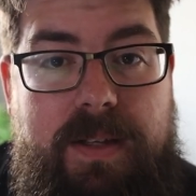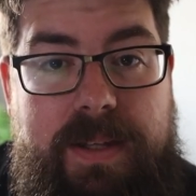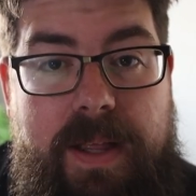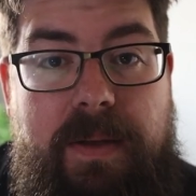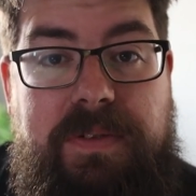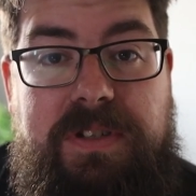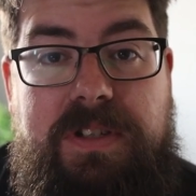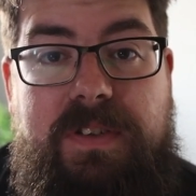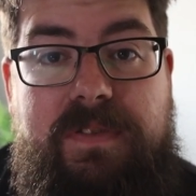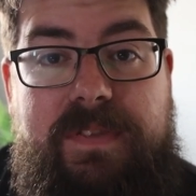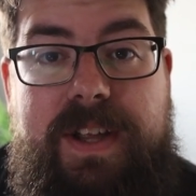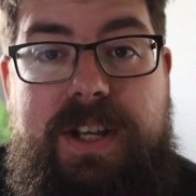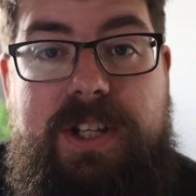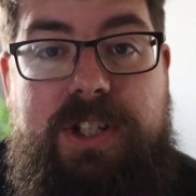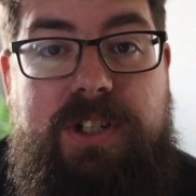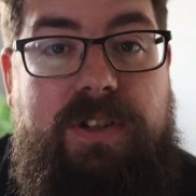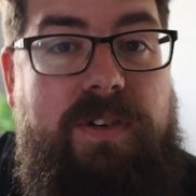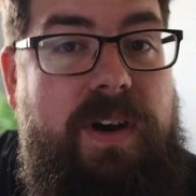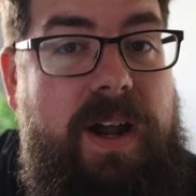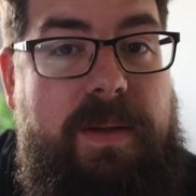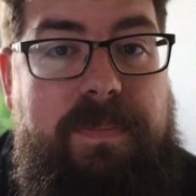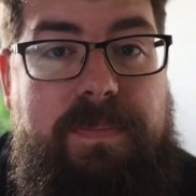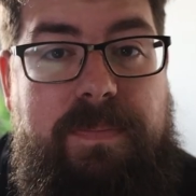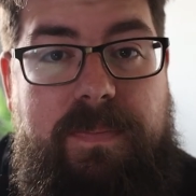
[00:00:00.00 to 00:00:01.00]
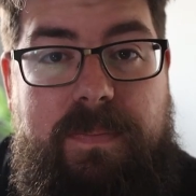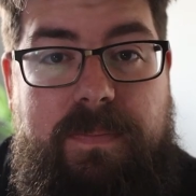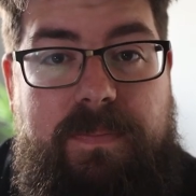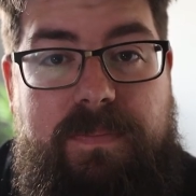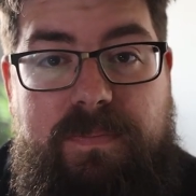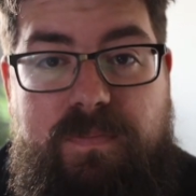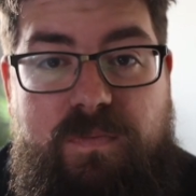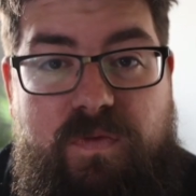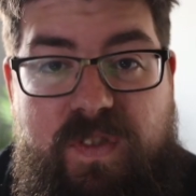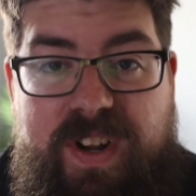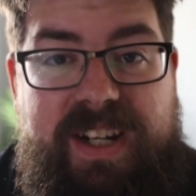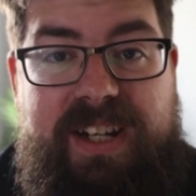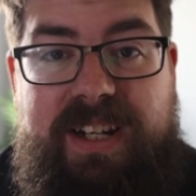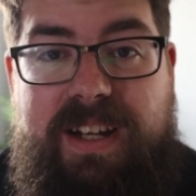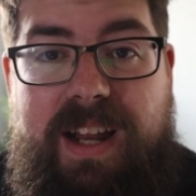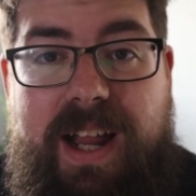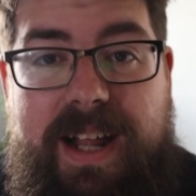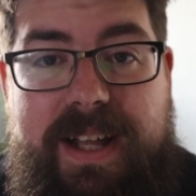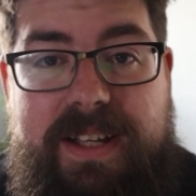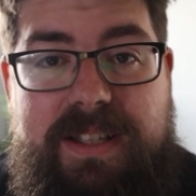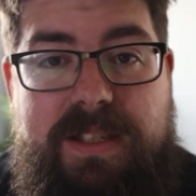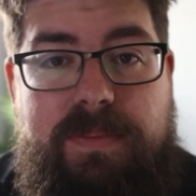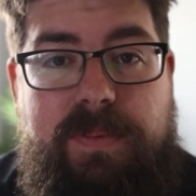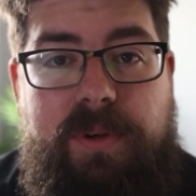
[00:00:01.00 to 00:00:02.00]
And that was a feature I really
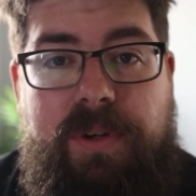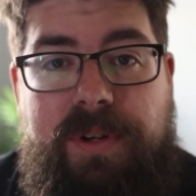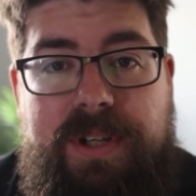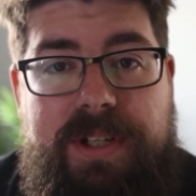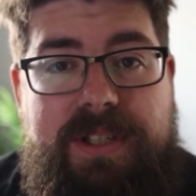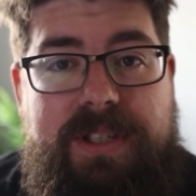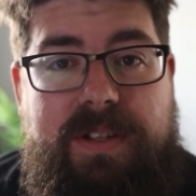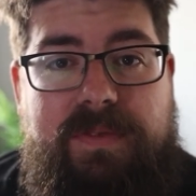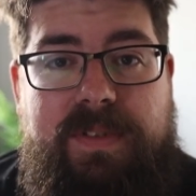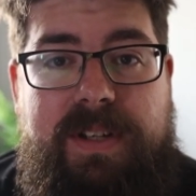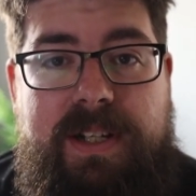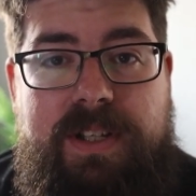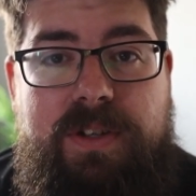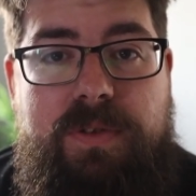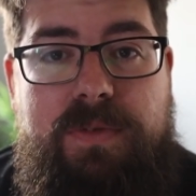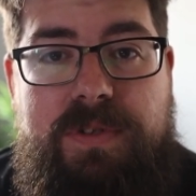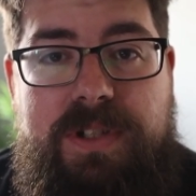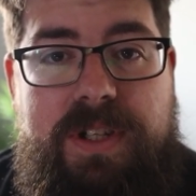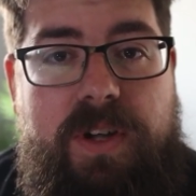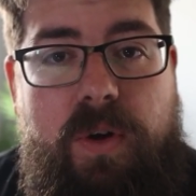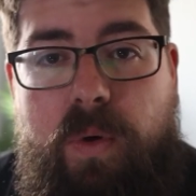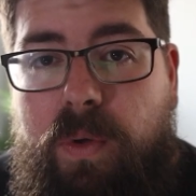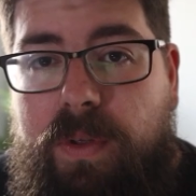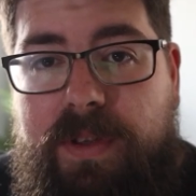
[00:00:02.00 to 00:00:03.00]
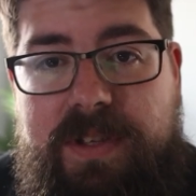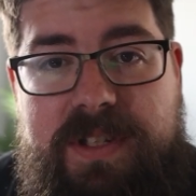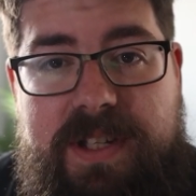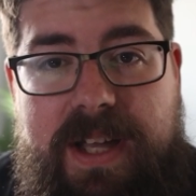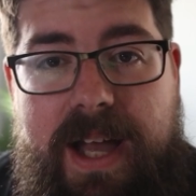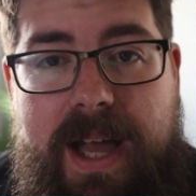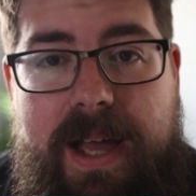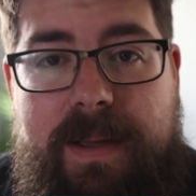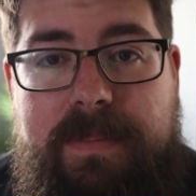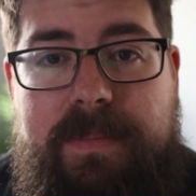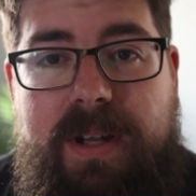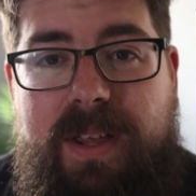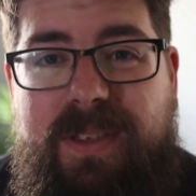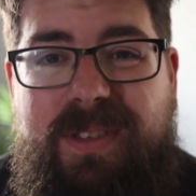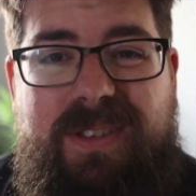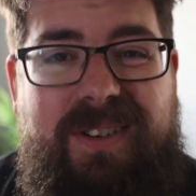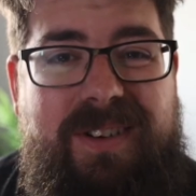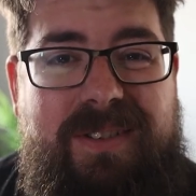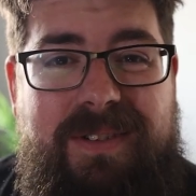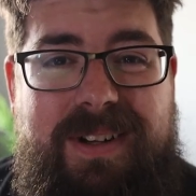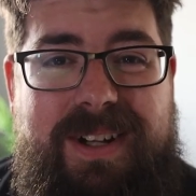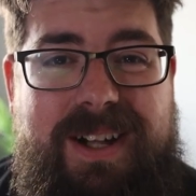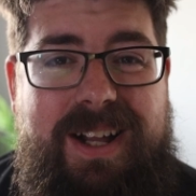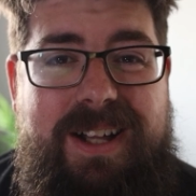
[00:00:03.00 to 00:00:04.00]
liked, to be honest. I really used it all the time, and I
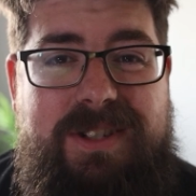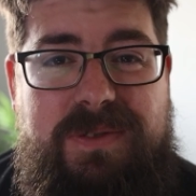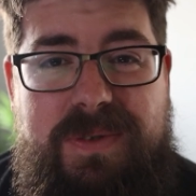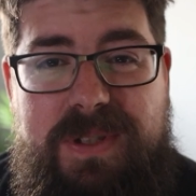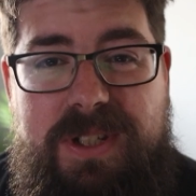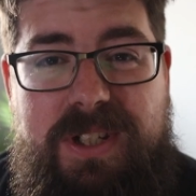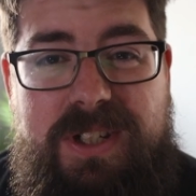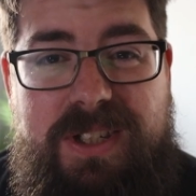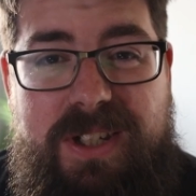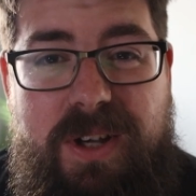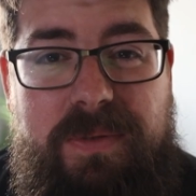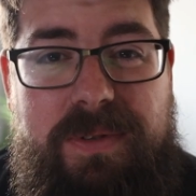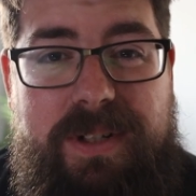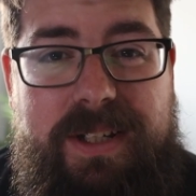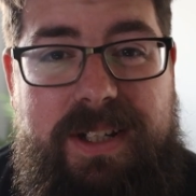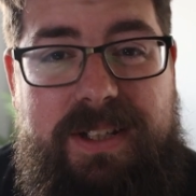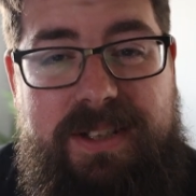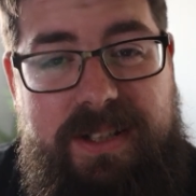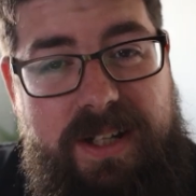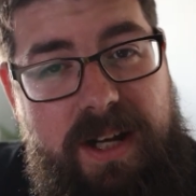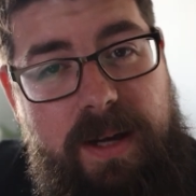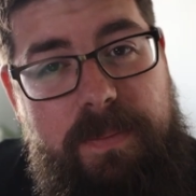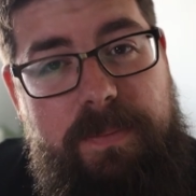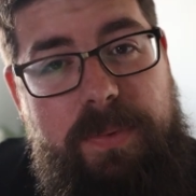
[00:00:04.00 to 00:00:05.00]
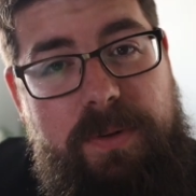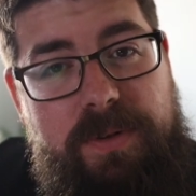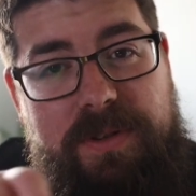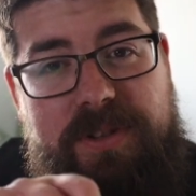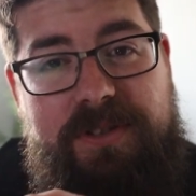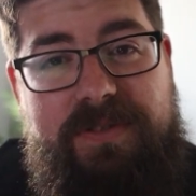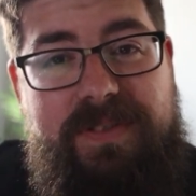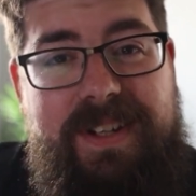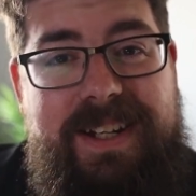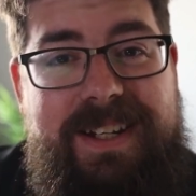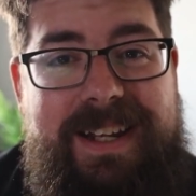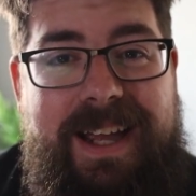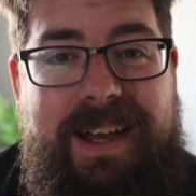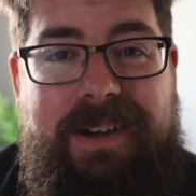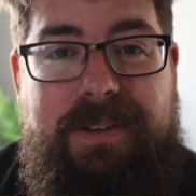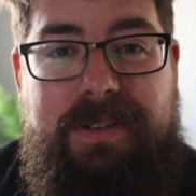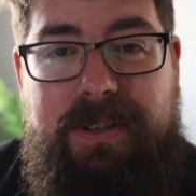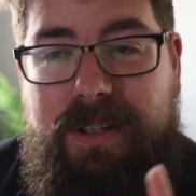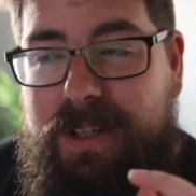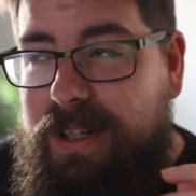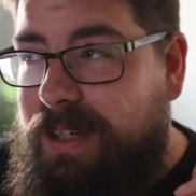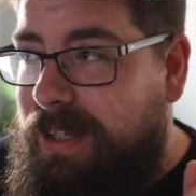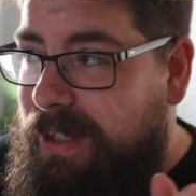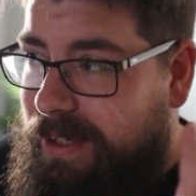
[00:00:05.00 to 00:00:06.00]
thought, I can't switch to Sony because I can't pull the screen
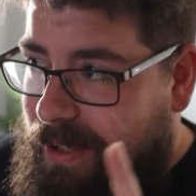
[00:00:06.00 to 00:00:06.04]
out.